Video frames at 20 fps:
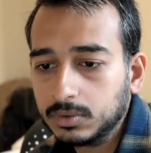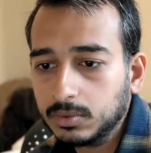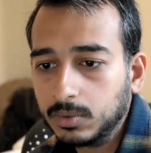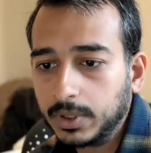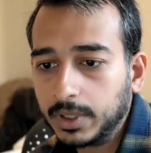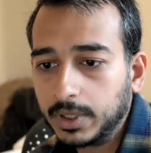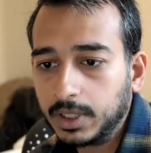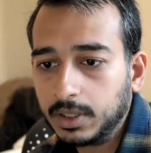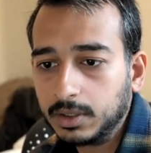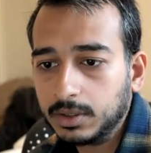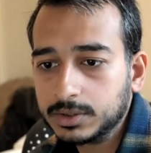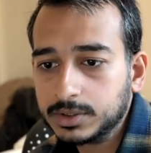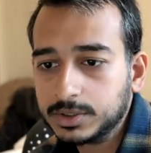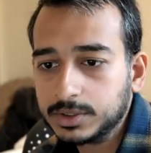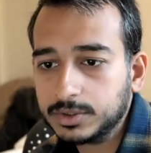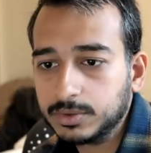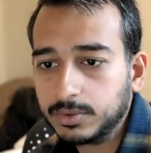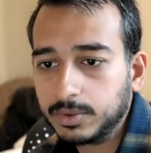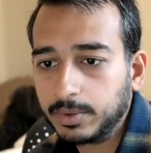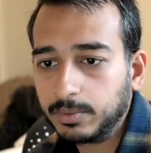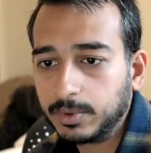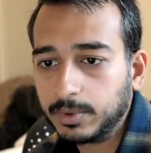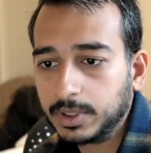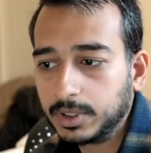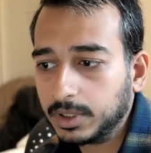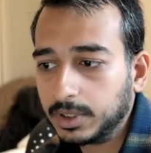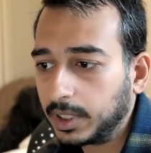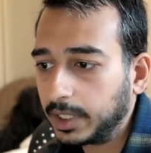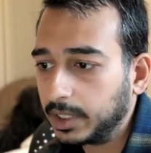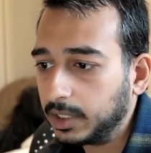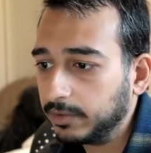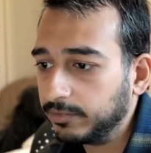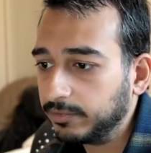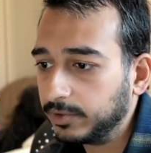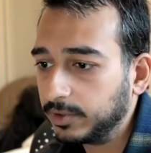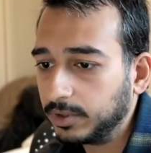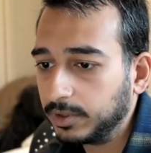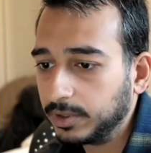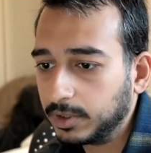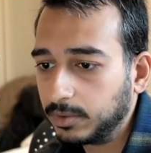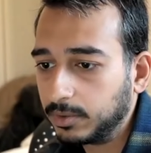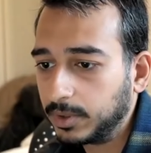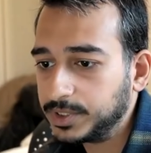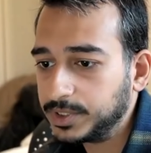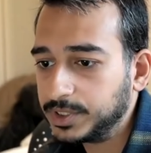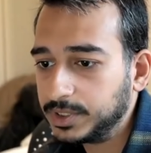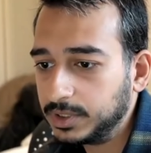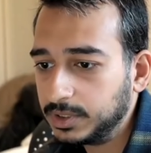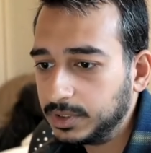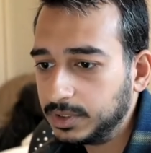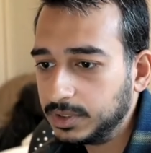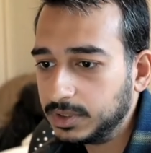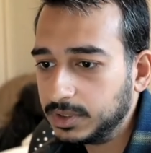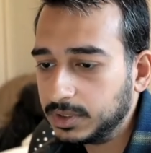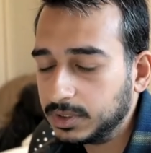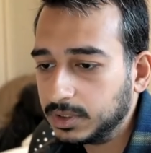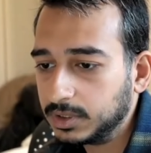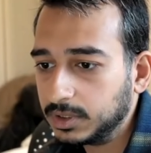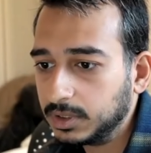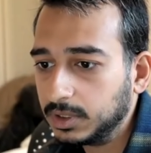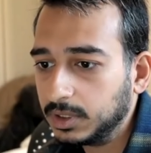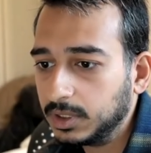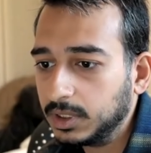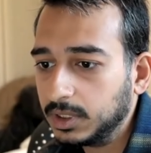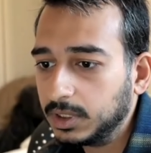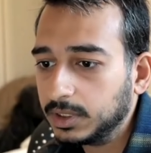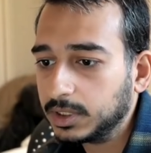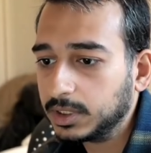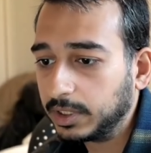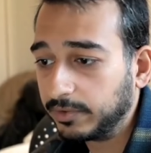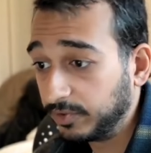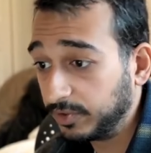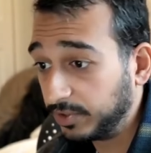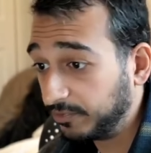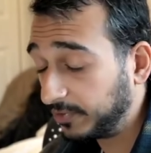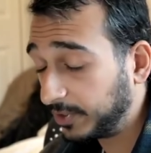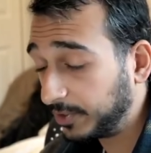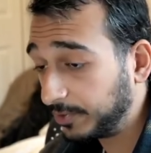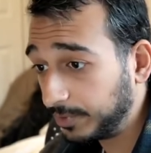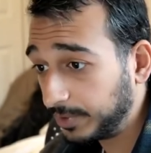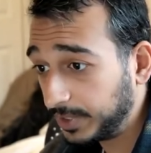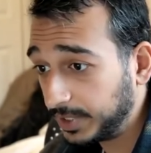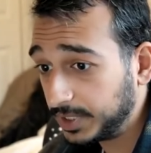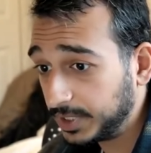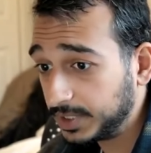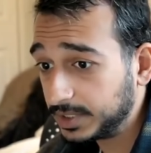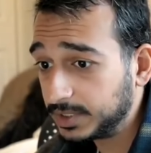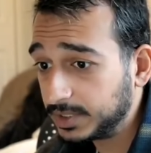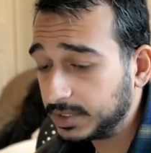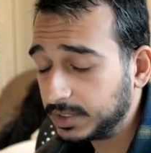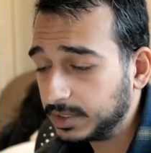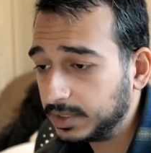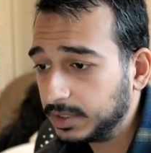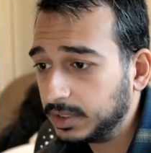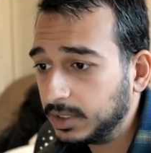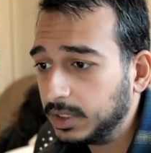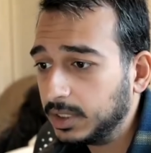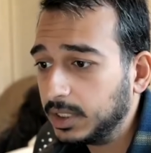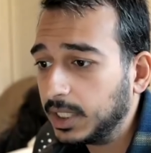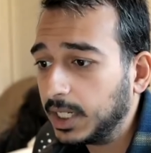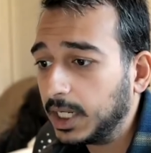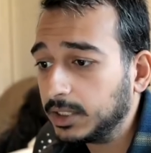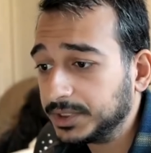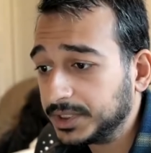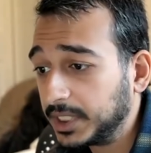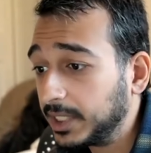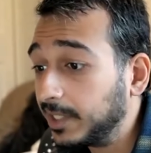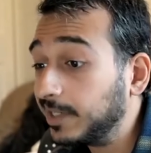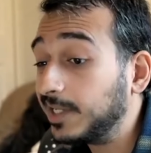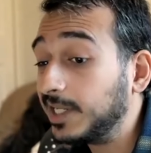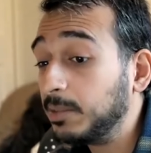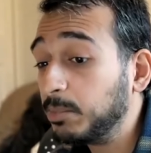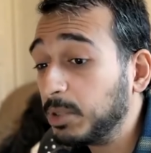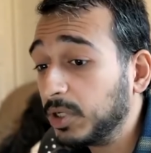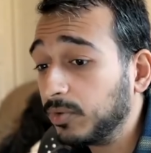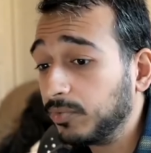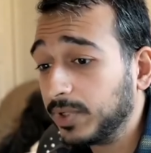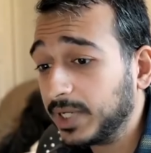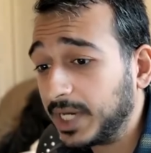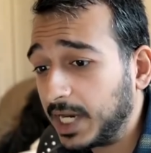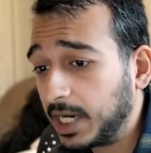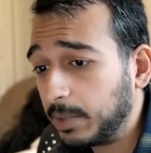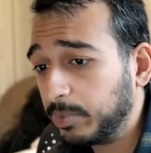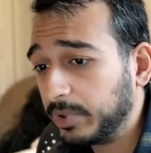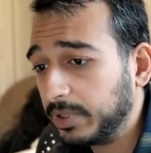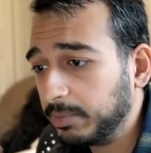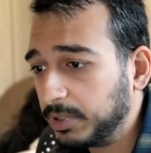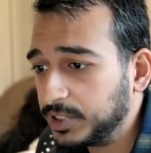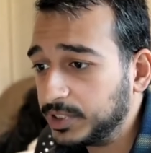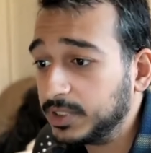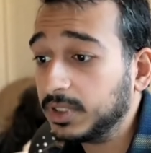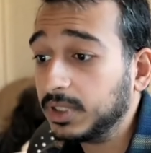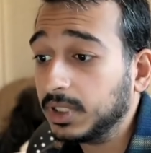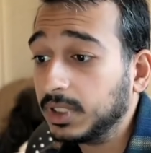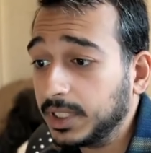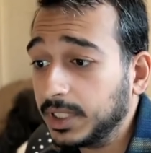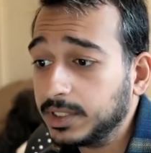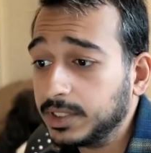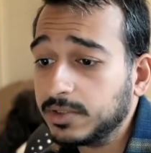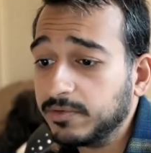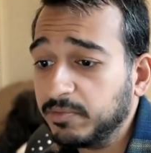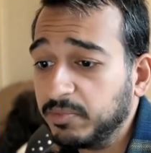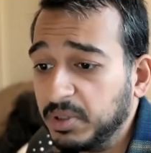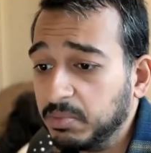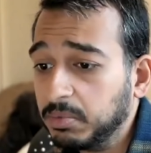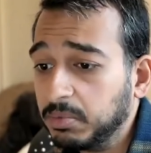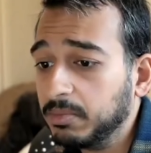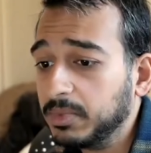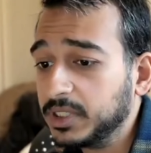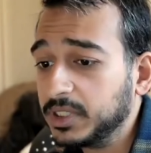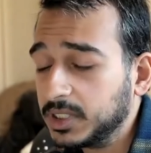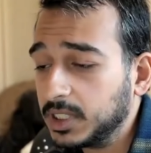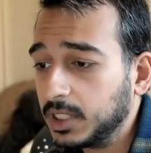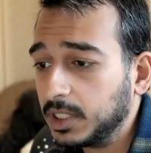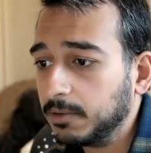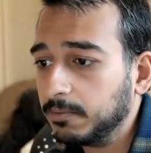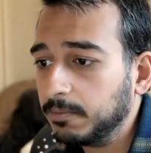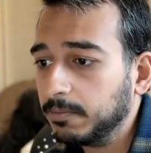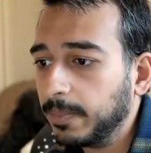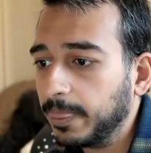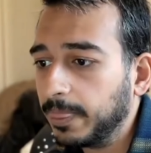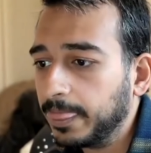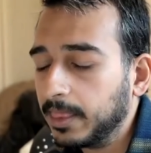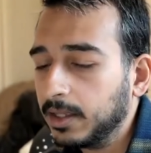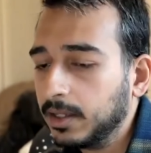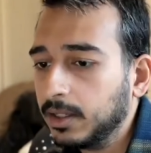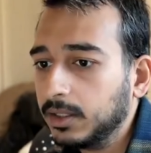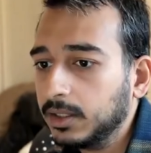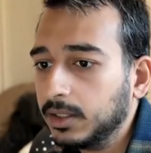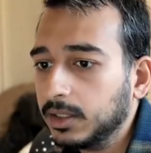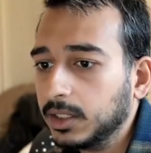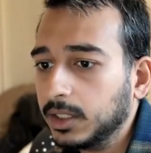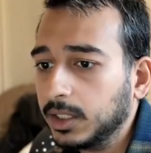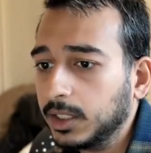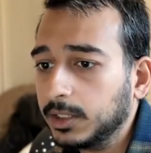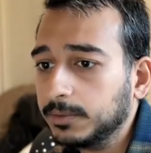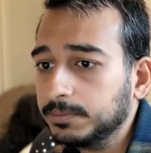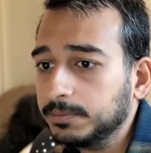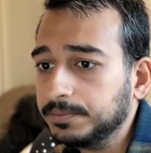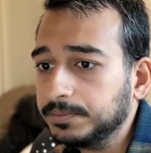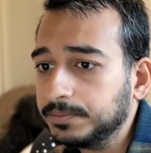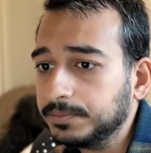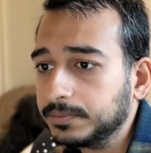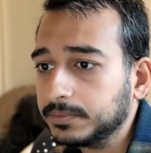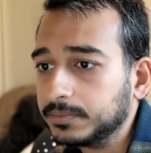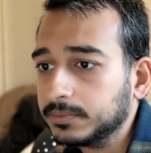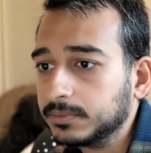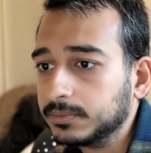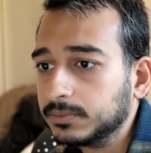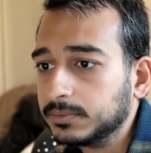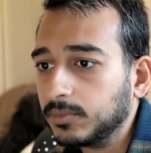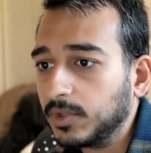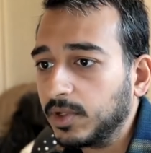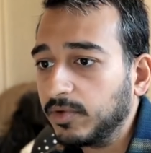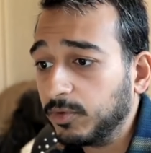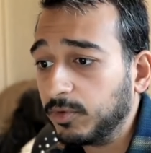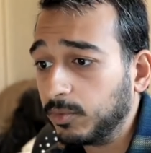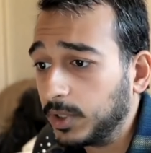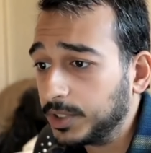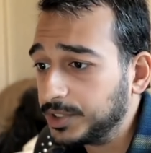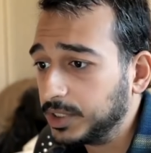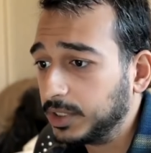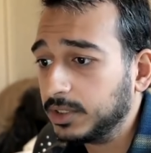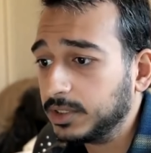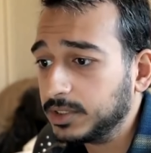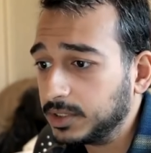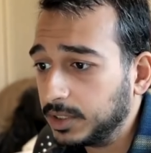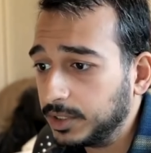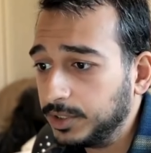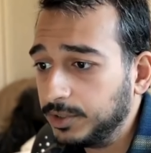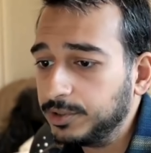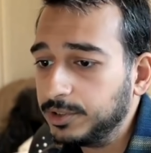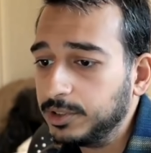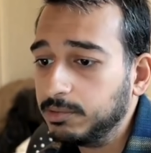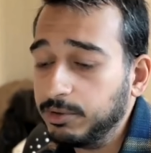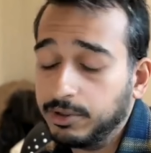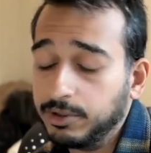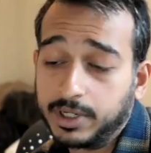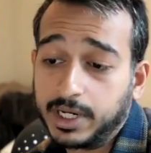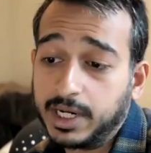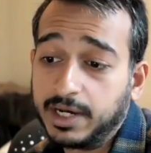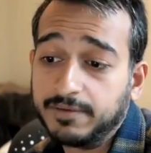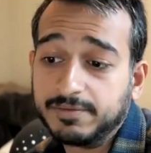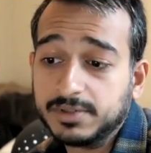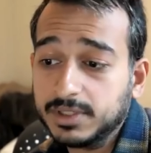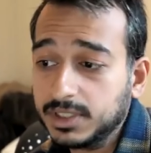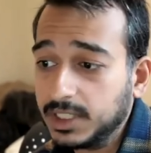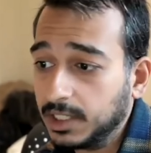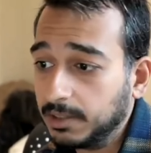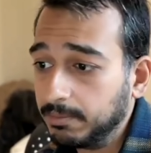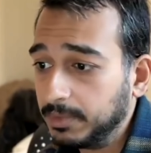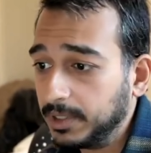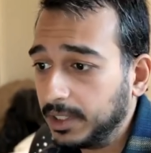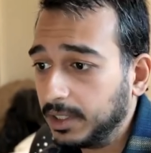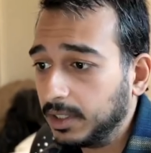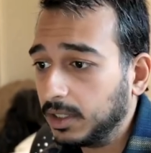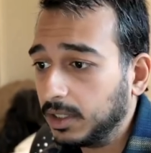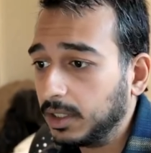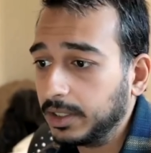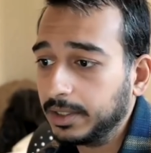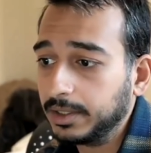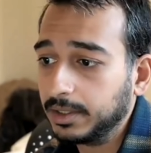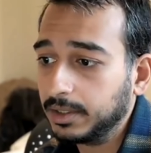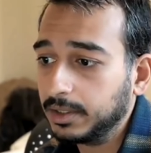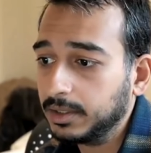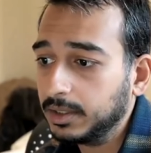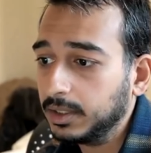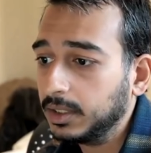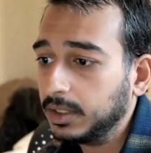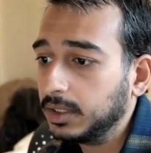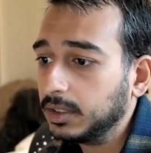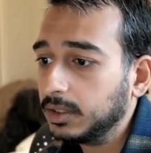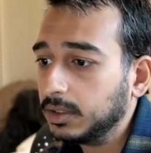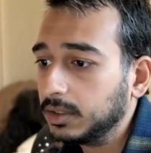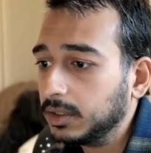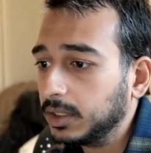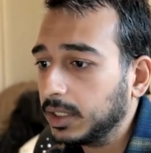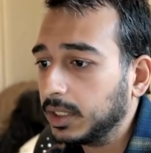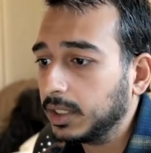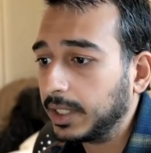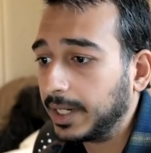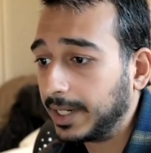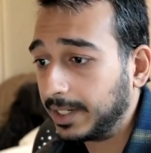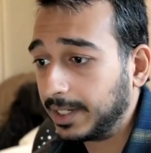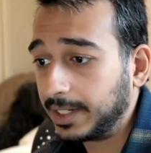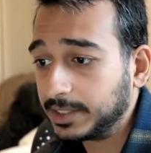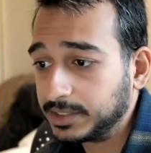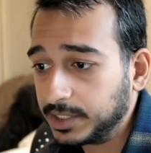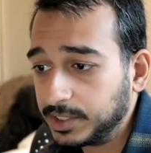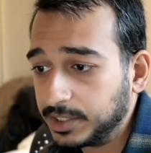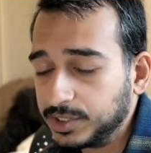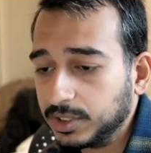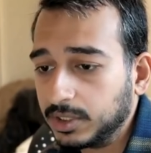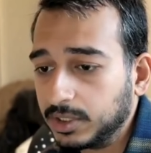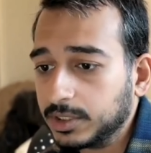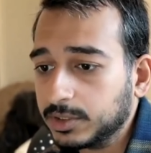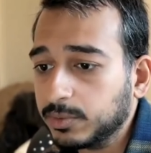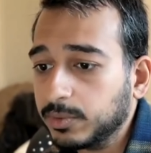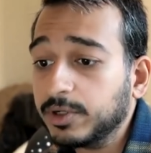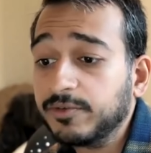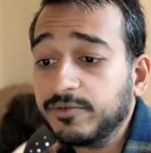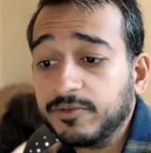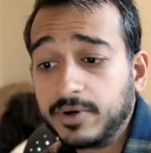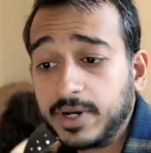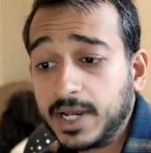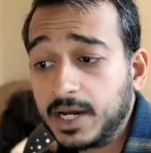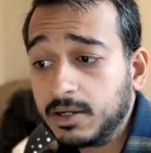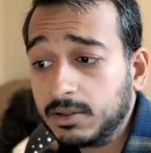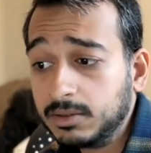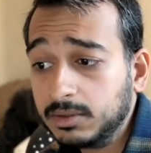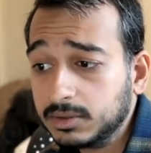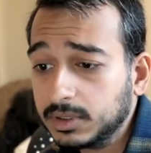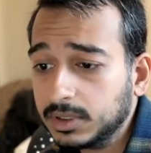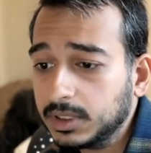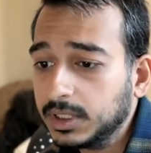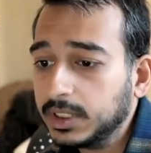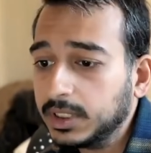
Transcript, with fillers: what else do I want to? I covered all the questions, covered the fundraise. I'll send an email recap with a bunch of the links if people miss them. Um, if you're watching this on YouTube, you're going to have to DM me on uh, at SHL on Twitter for now.